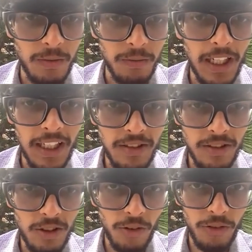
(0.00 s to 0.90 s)

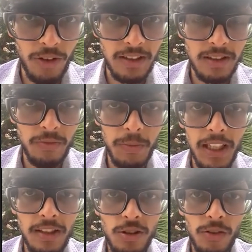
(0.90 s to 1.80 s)
millions of hits,
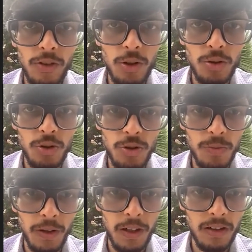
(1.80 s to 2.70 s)
millions of views
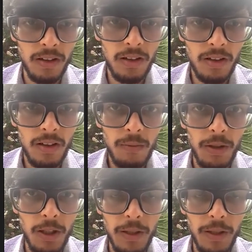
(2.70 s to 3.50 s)
per